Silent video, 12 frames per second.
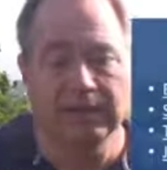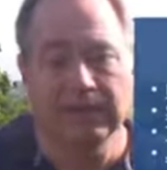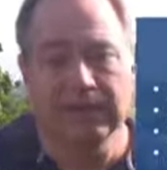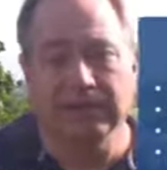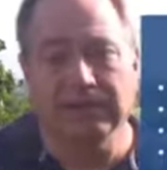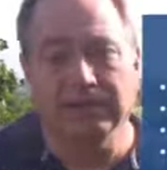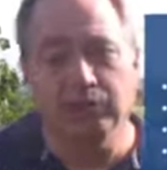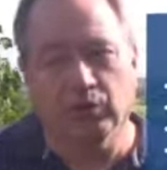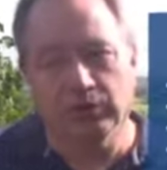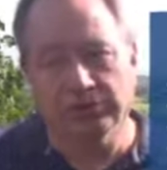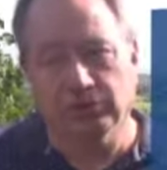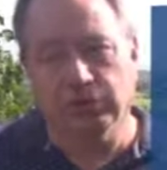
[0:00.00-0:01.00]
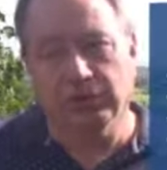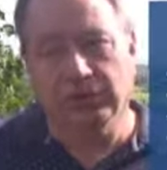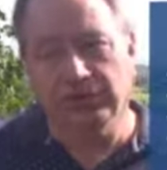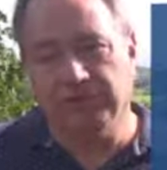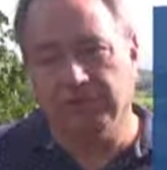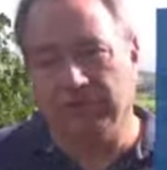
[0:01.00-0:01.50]
We're also going to
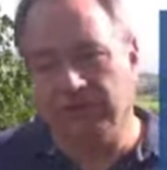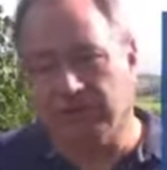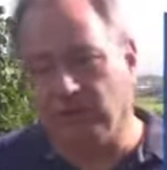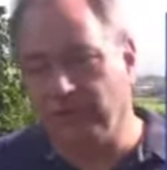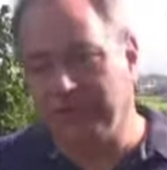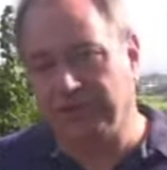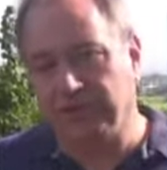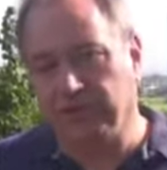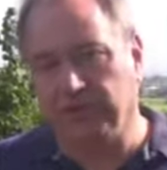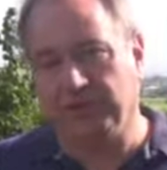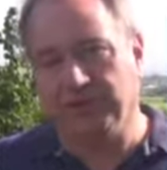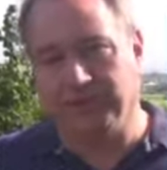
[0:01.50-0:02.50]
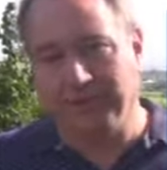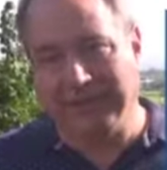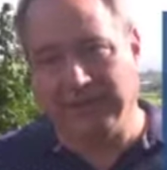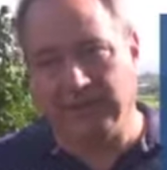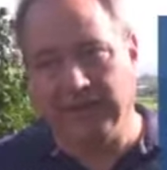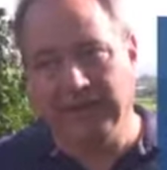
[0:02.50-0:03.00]
use some other research
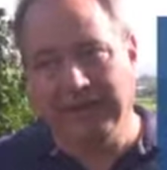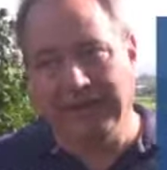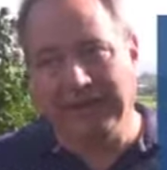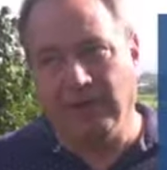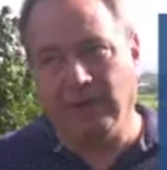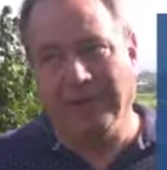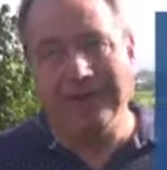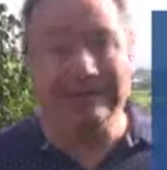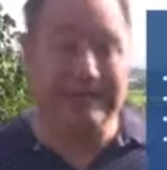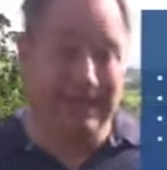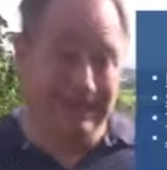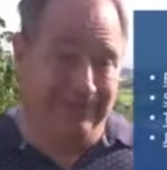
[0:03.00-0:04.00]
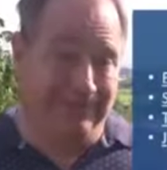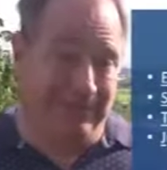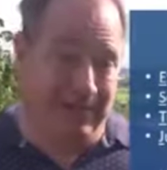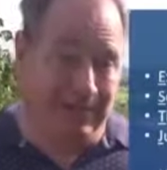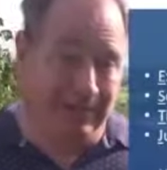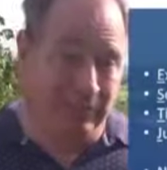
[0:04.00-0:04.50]
about how I
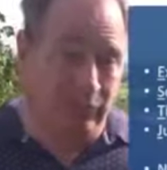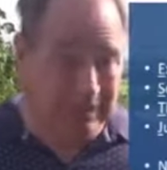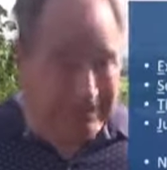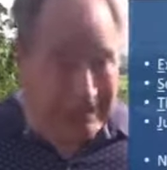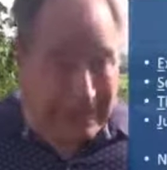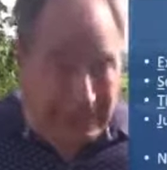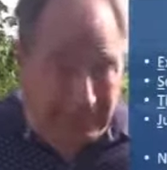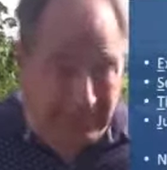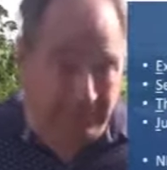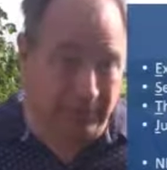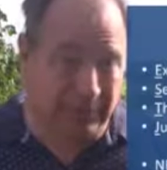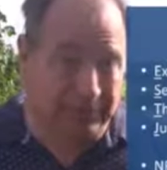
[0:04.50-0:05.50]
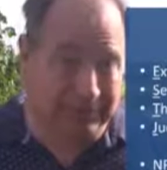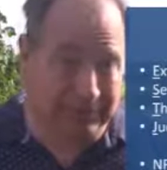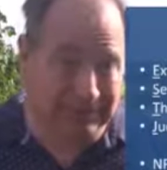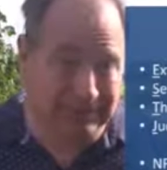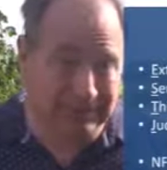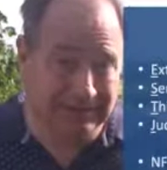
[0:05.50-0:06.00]
identify what type a person
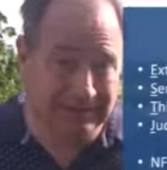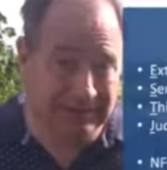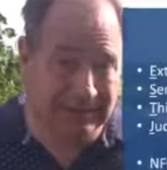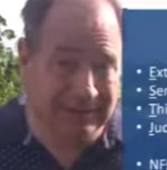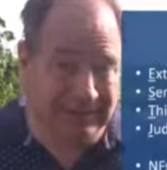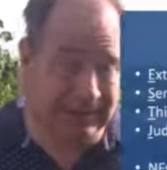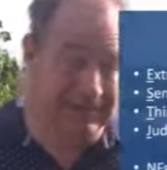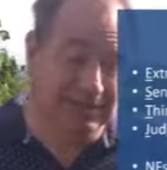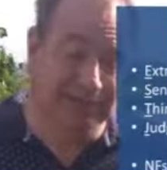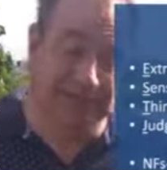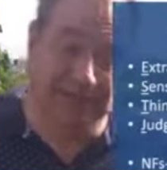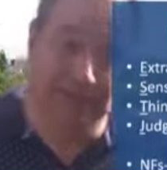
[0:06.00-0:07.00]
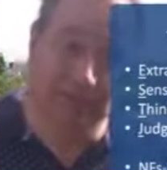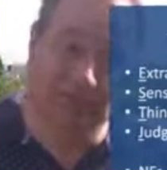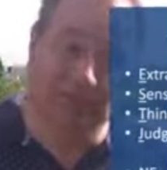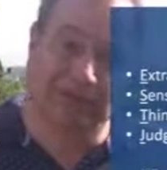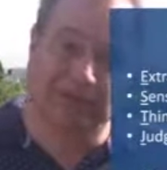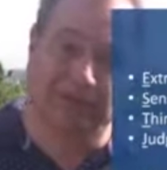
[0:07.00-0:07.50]
is, and still a
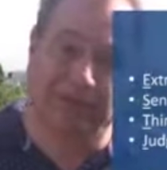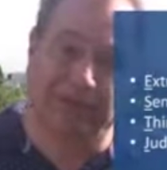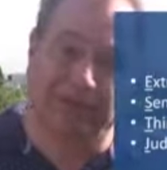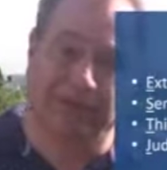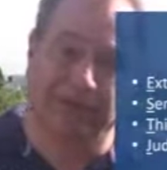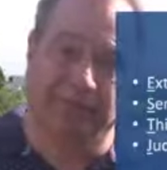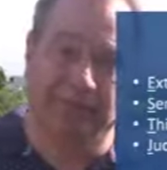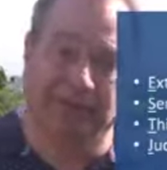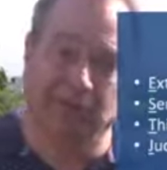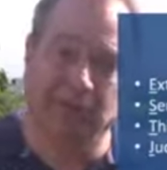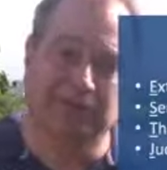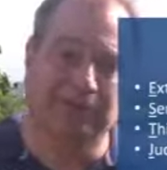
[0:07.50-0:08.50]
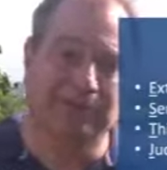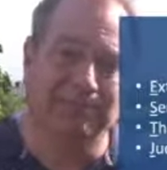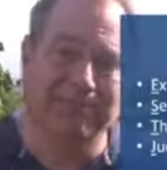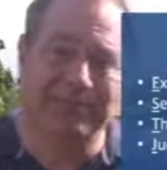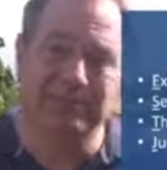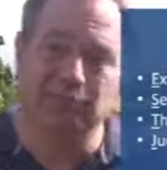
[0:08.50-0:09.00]
third body about what's the
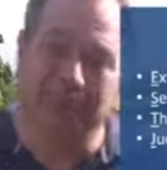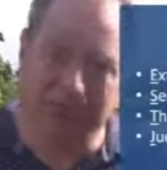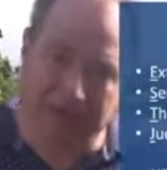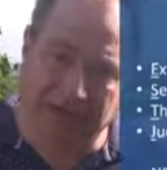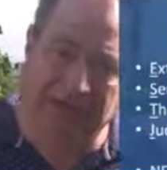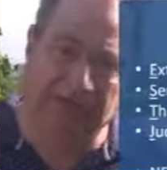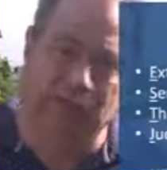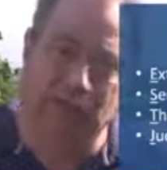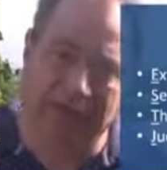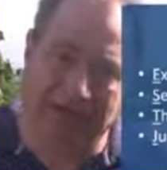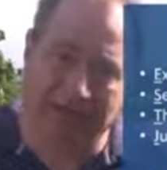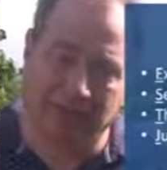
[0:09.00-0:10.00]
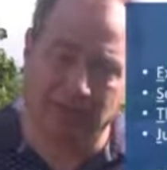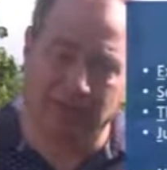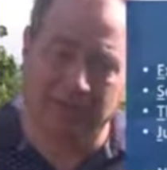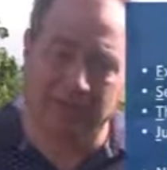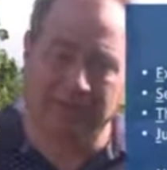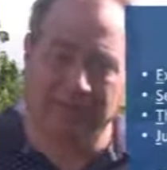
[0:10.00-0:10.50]
best way to communicate
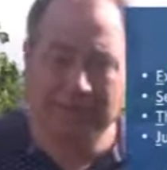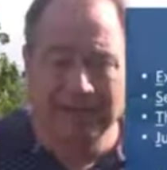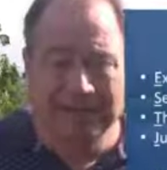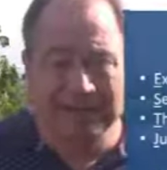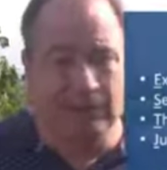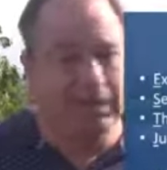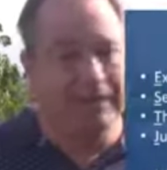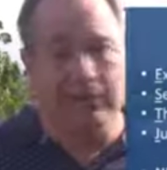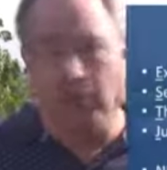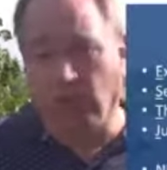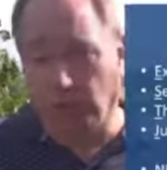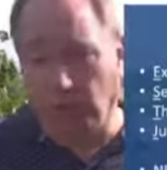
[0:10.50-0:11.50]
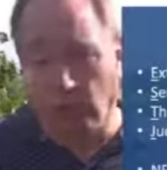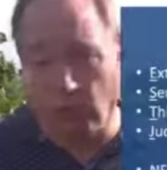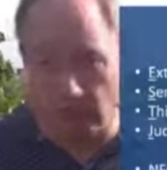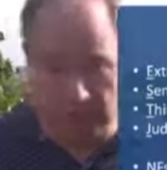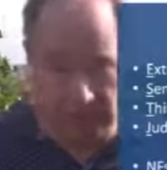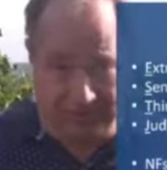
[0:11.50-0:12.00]
with them. Now, we have a whole
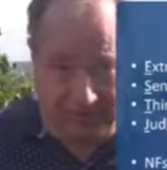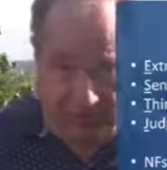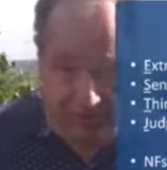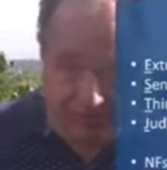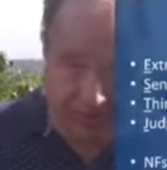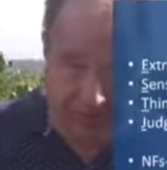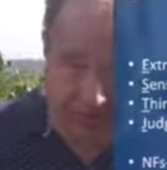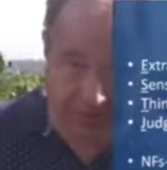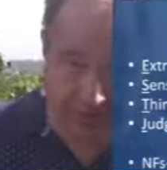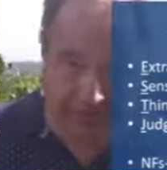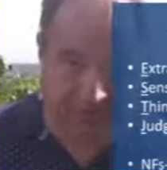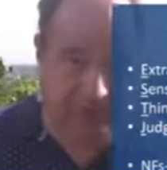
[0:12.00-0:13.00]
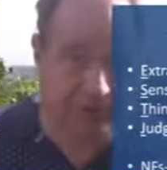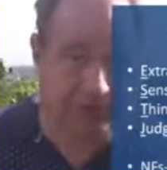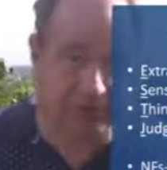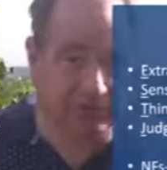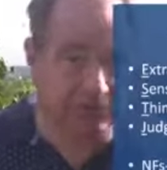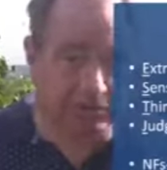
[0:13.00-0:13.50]
course devoted to this stuff which
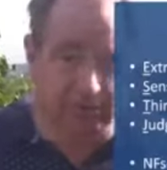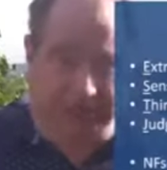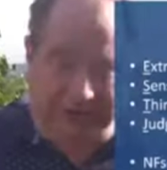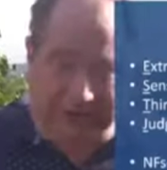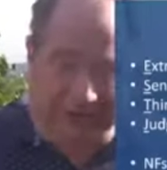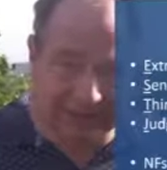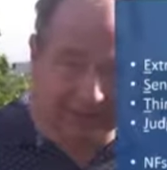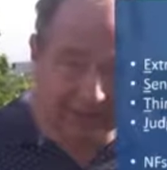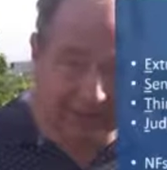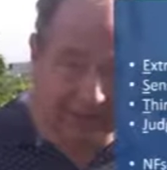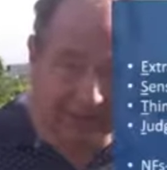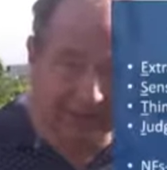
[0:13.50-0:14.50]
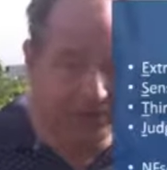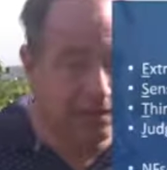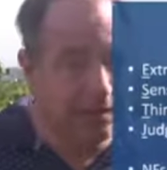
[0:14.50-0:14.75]
covers all 16 types,